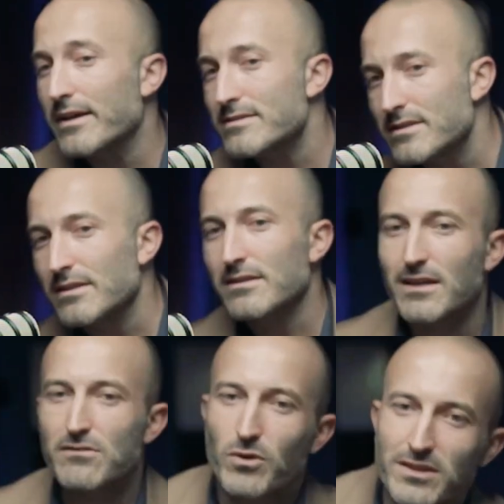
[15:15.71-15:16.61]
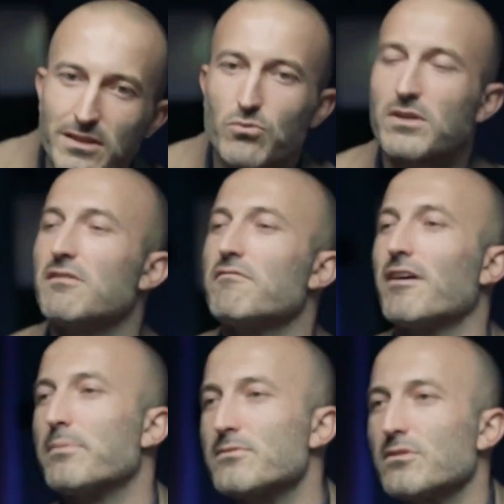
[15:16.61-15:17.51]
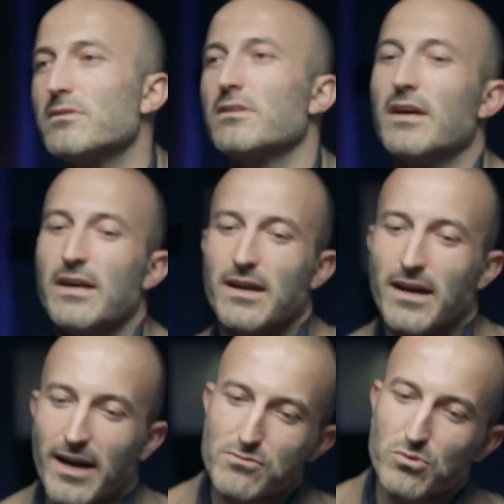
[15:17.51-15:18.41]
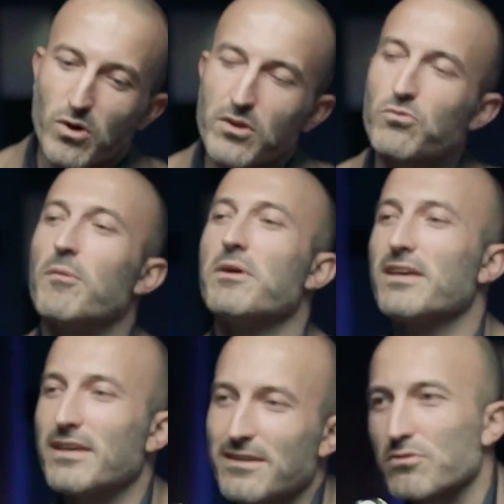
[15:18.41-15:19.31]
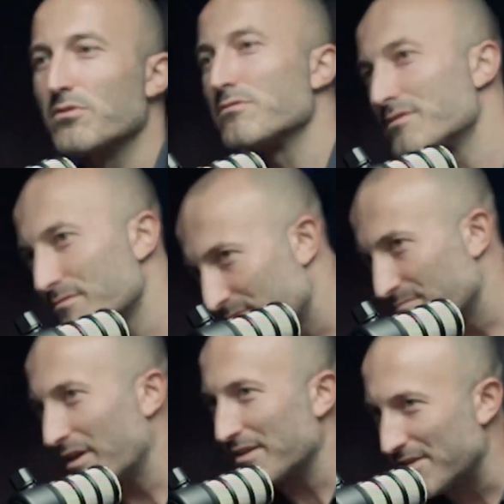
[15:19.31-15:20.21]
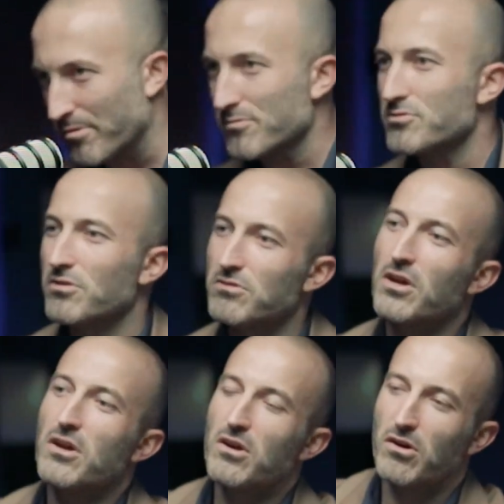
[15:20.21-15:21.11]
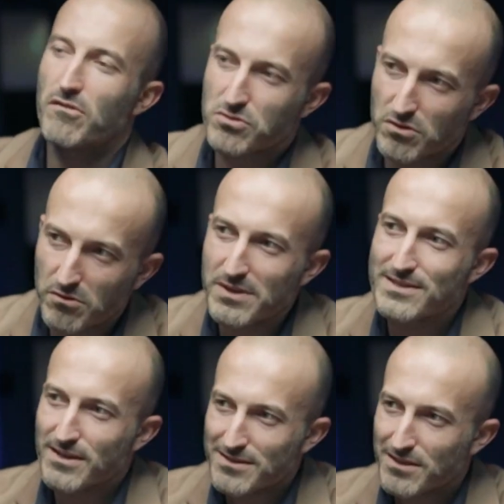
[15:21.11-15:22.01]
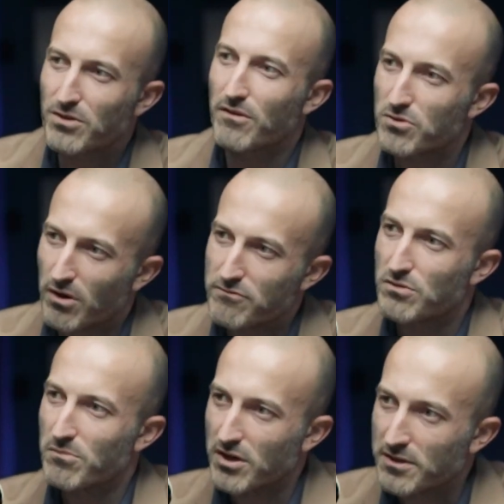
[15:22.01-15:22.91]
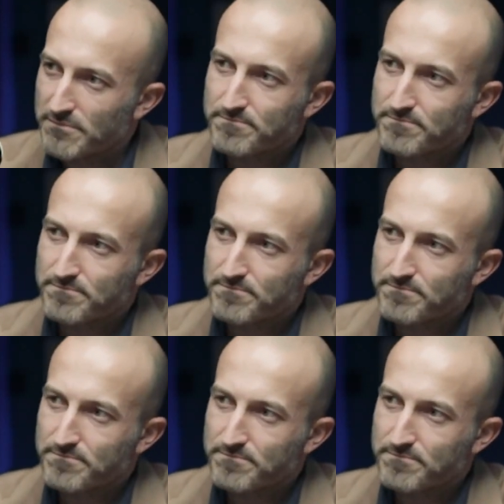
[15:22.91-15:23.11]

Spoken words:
I think that 20-25% are the one who are making the 80% of the business and of the money.